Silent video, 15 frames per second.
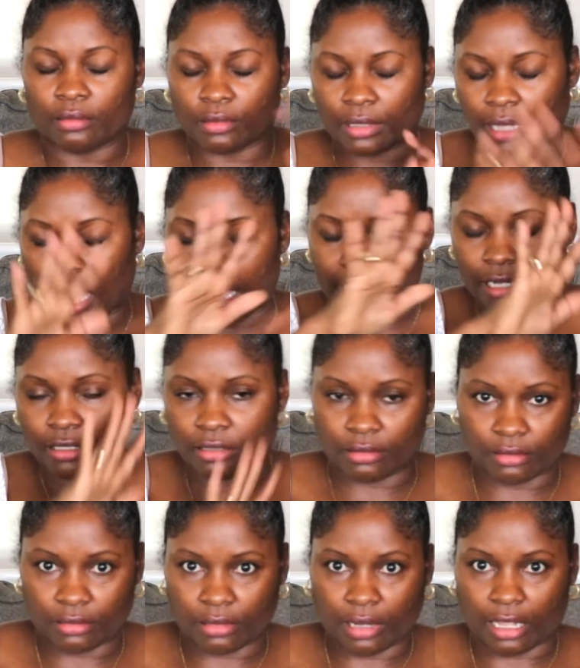got it
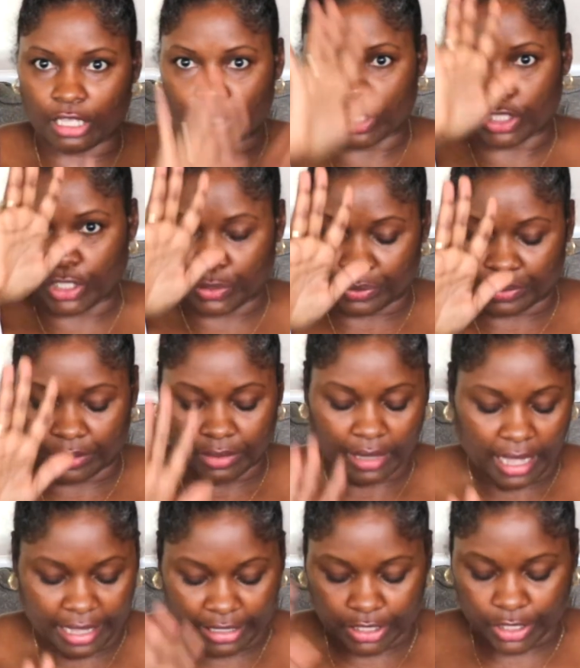askew,
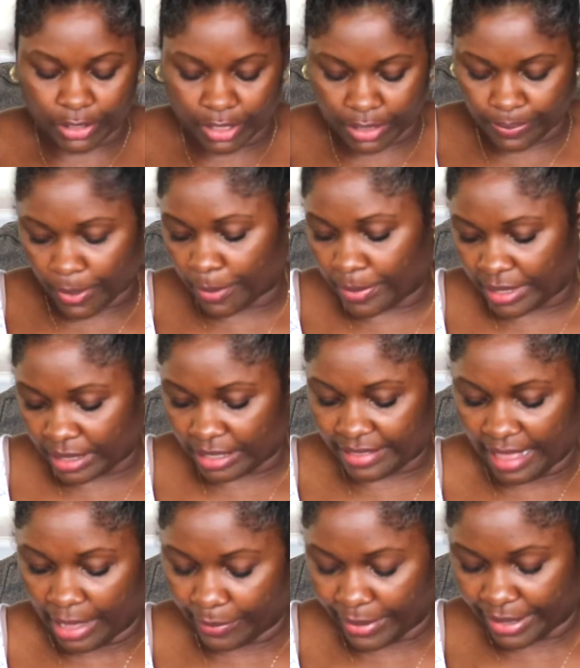and so it's permanently
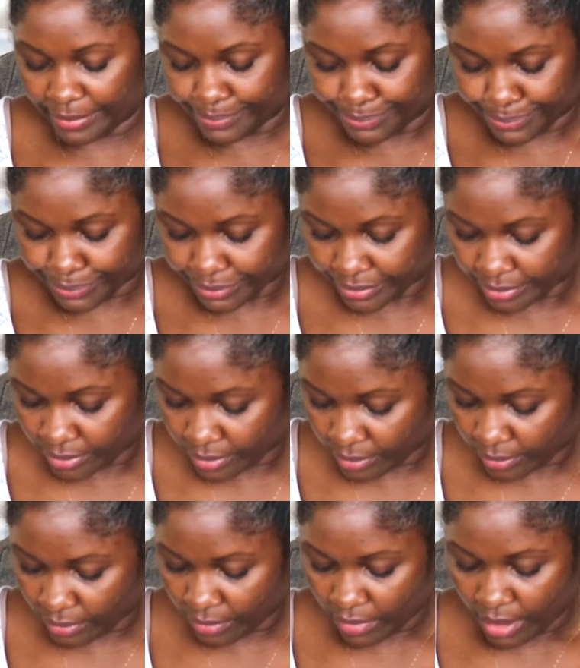that way.
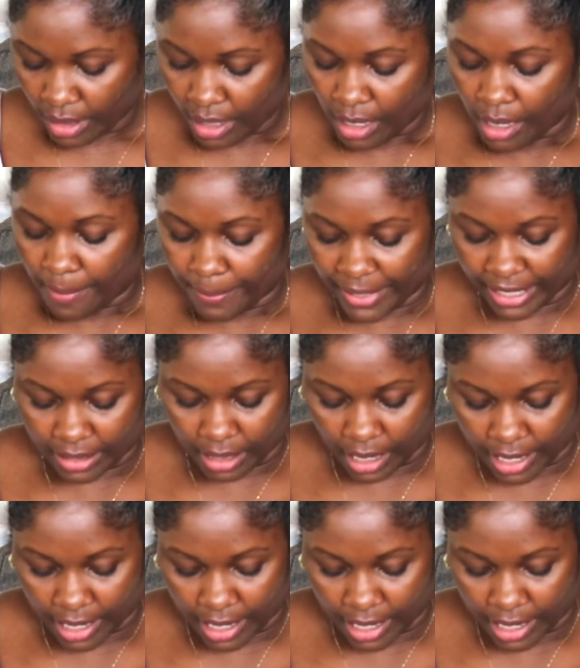But